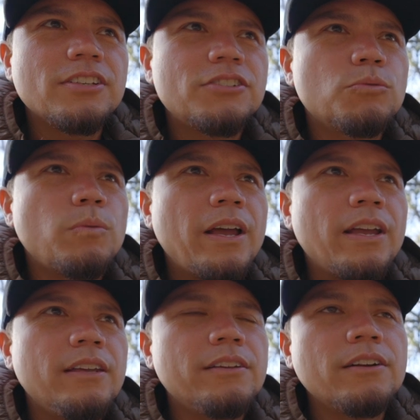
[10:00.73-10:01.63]
such a
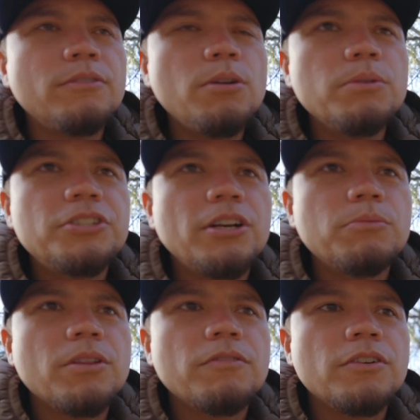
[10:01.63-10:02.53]
way. You know, Noah shared
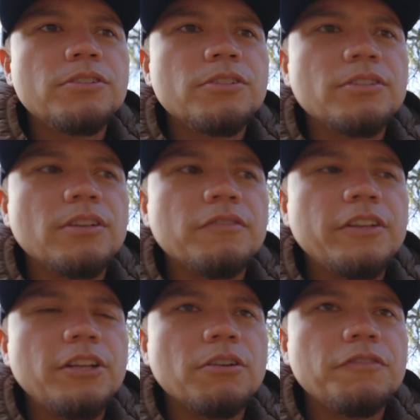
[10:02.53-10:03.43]
one of the verses in a
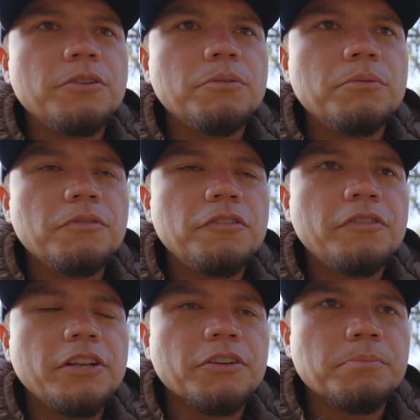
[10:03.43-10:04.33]
video a few few
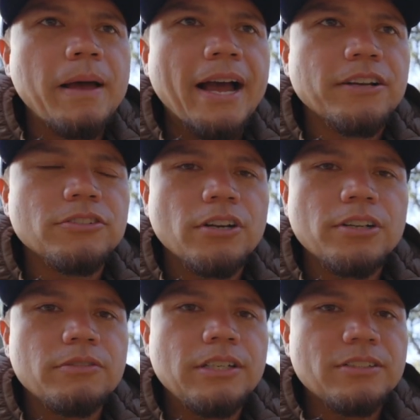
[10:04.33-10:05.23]
videos back,
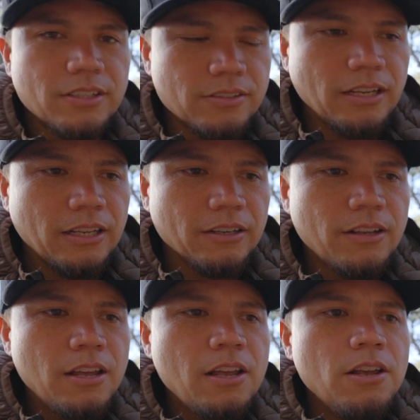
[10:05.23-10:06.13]
John 3:16,
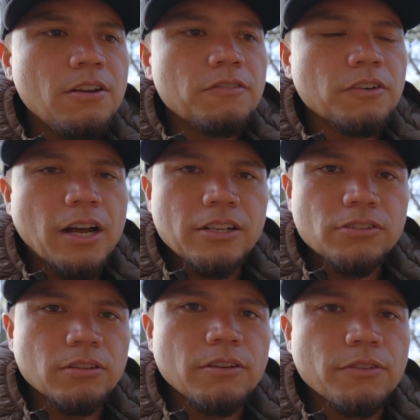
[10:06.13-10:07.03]
"For God
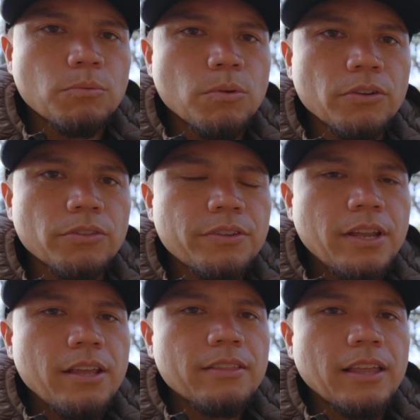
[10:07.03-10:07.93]
so loved the world
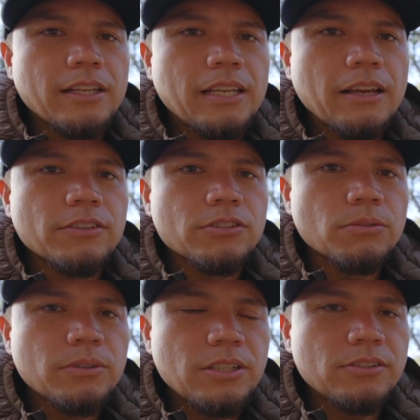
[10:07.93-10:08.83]
that He gave His
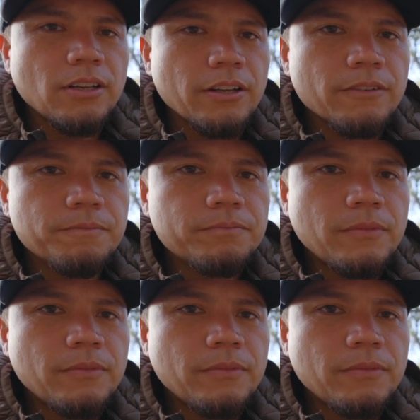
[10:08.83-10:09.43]
only Son,